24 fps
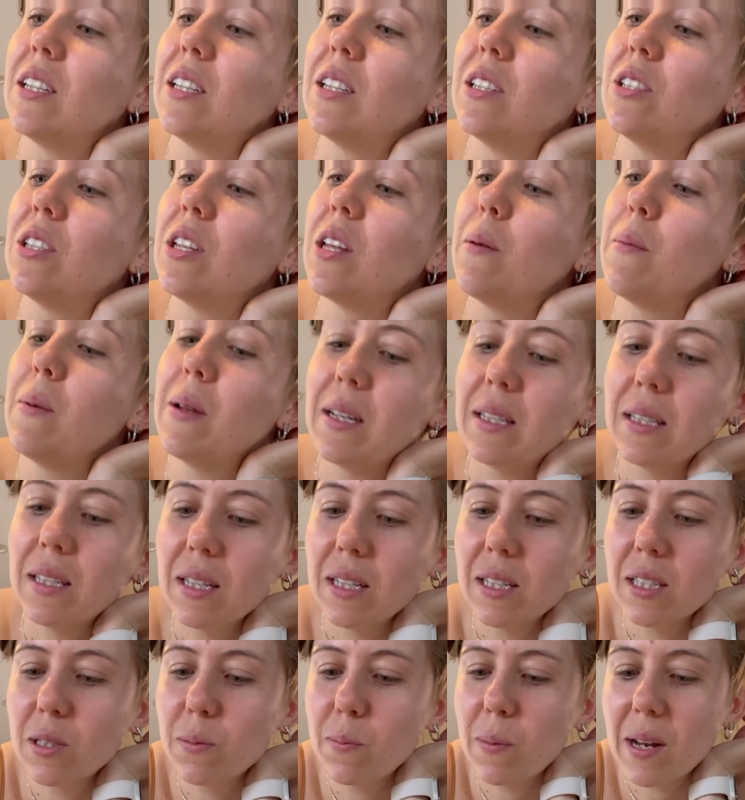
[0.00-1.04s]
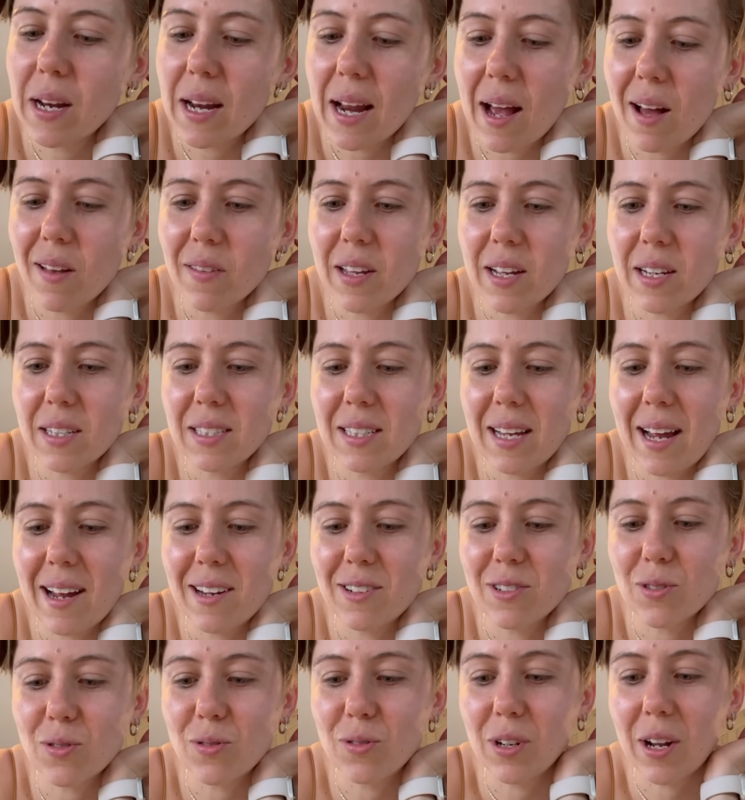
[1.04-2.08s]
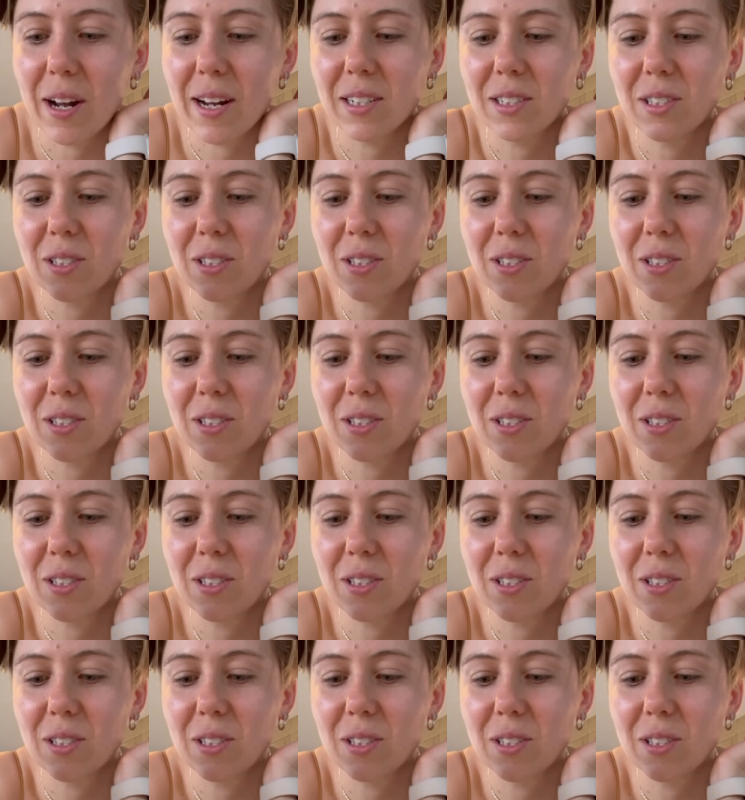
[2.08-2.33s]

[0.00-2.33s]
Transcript: So they've been spitting out their sand all night.